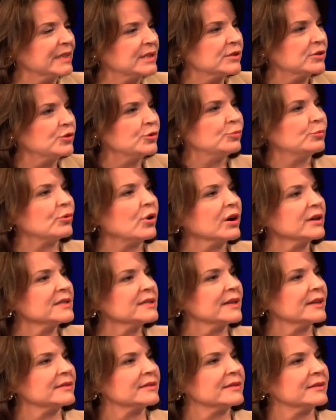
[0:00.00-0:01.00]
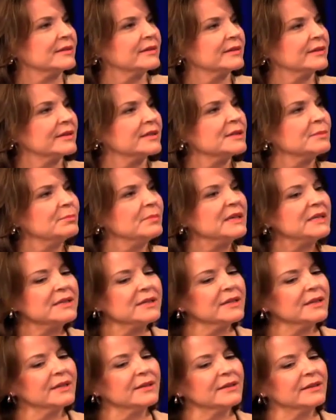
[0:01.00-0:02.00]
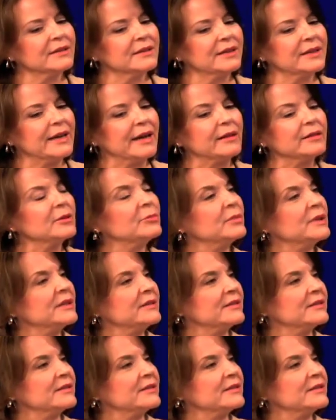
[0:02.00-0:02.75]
too processed, and it's missing the element to